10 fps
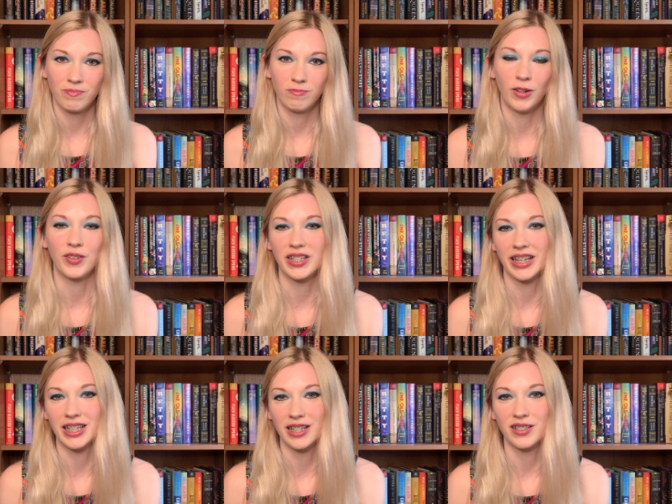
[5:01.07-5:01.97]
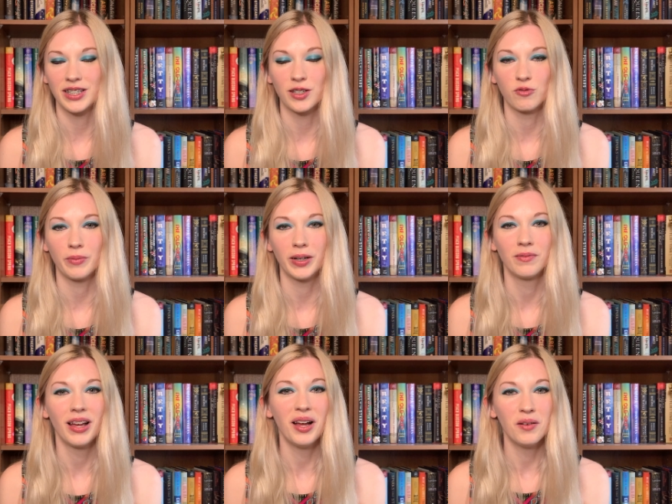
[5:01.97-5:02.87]
Well, she said it's because she's a swimmer.
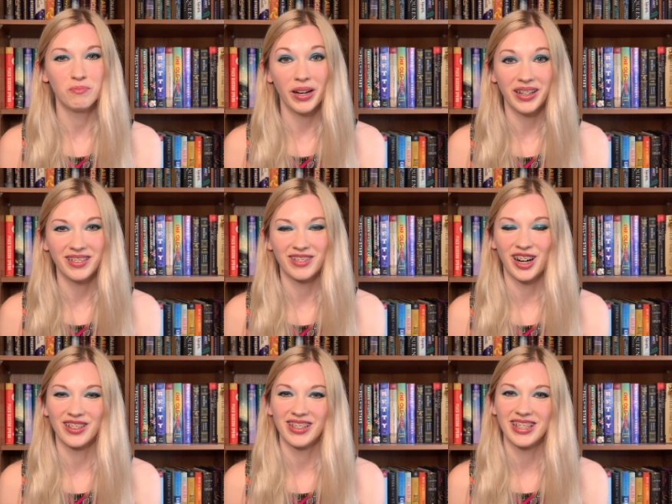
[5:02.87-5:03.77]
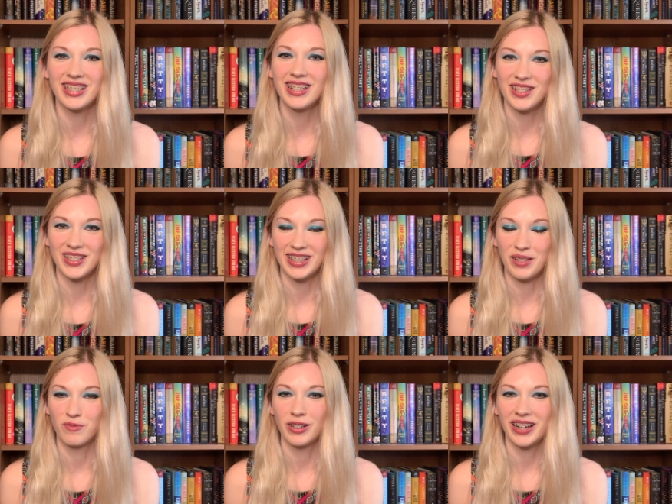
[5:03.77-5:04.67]
But regardless, it's an interesting
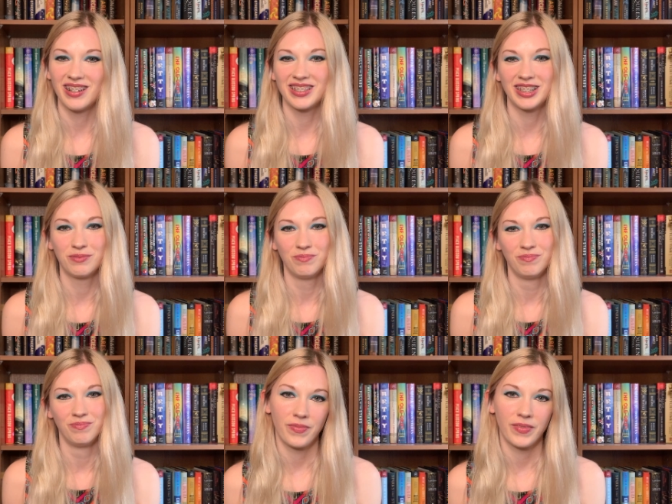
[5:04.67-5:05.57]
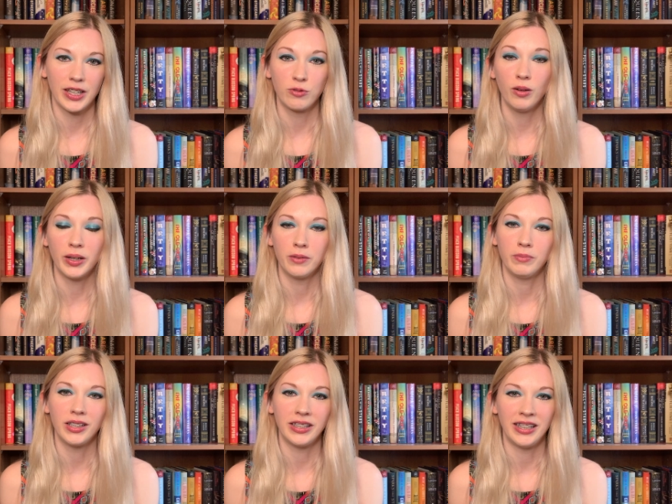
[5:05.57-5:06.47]
name for a character. This woman,
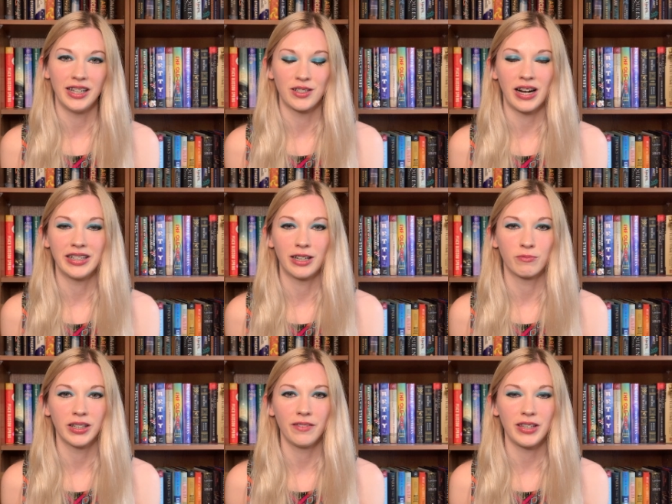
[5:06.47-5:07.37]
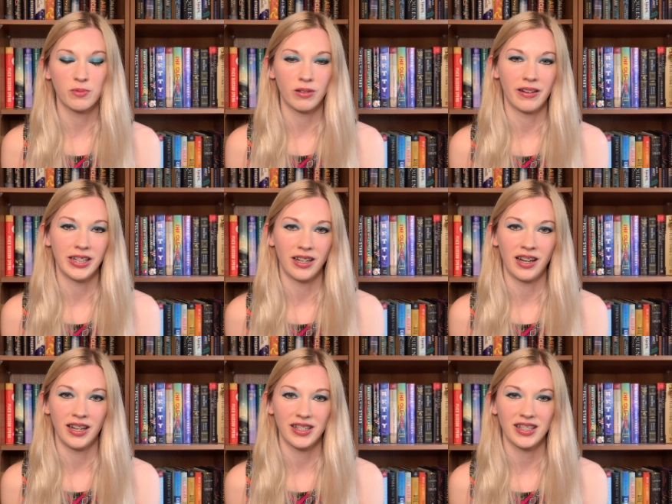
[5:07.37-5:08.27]
Millie, is trying to get rid of these prairie
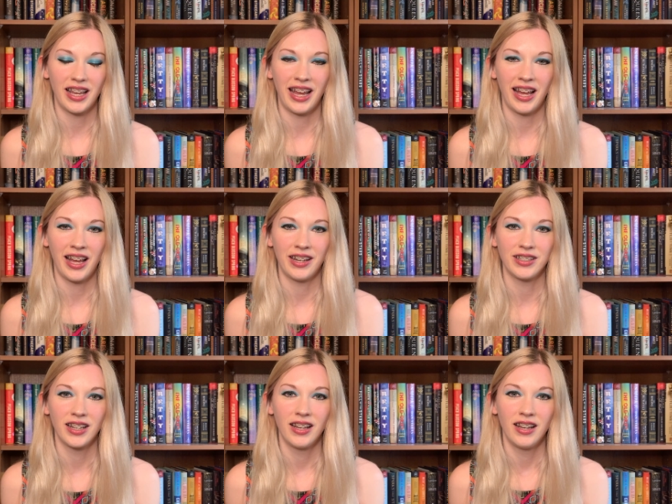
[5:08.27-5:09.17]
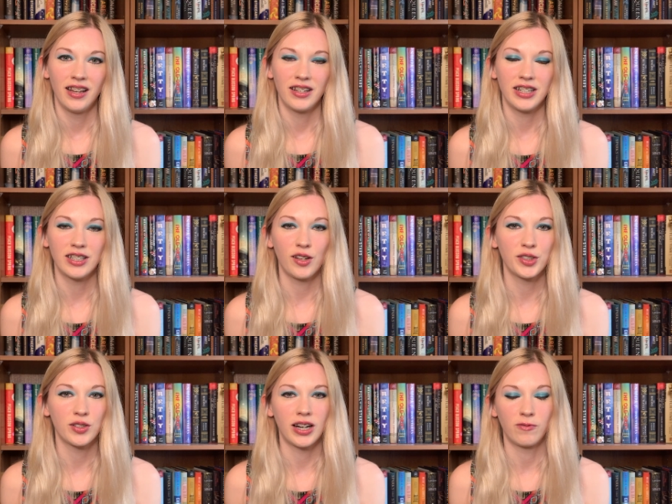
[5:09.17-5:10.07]
dogs, and she's
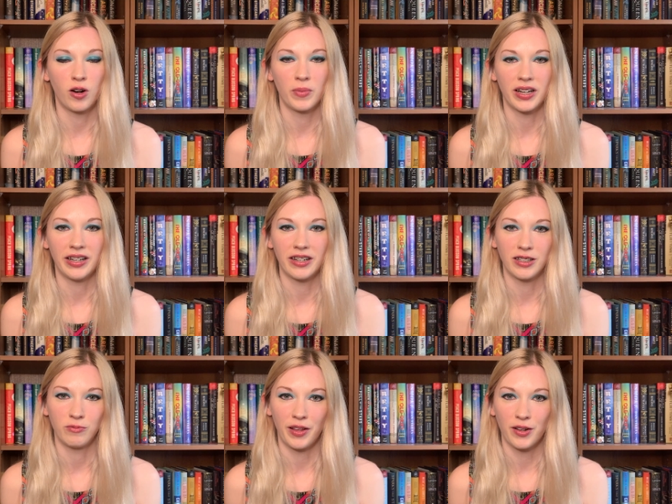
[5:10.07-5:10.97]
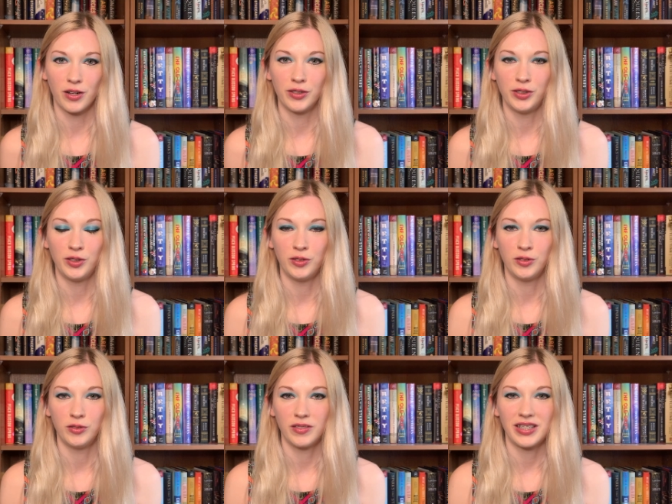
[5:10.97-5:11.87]
also trying to form a connection with her
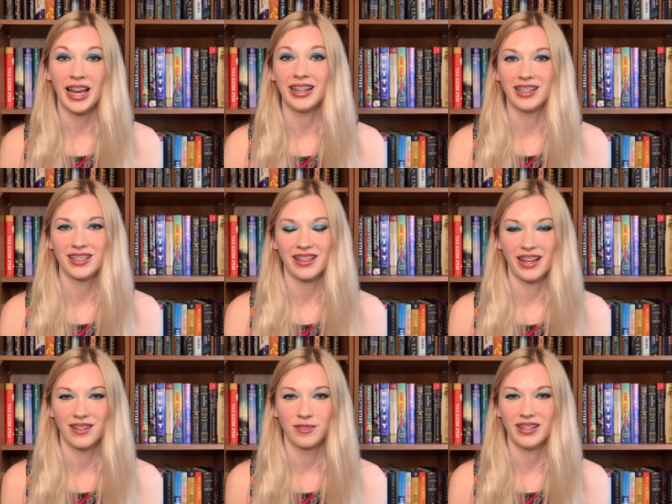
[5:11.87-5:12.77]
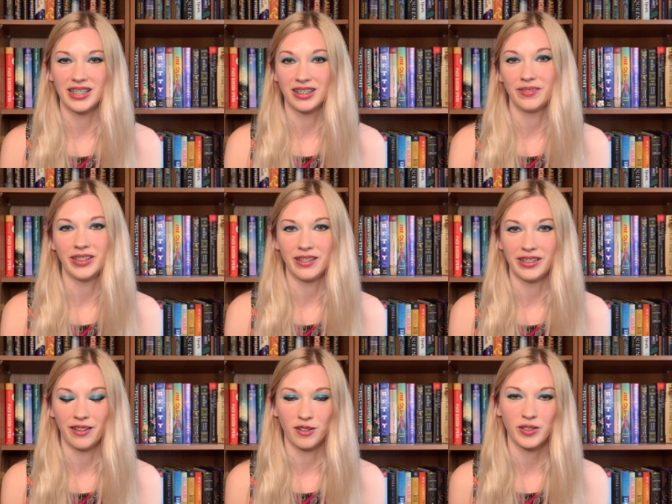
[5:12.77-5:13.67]
new tenant that is living in
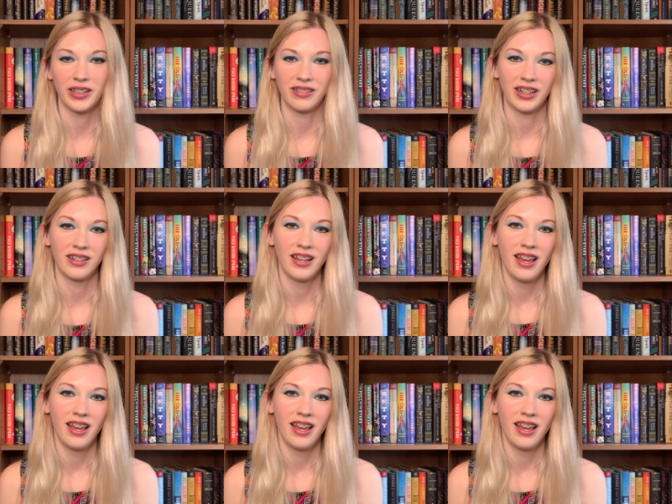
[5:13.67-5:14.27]
the other trailer.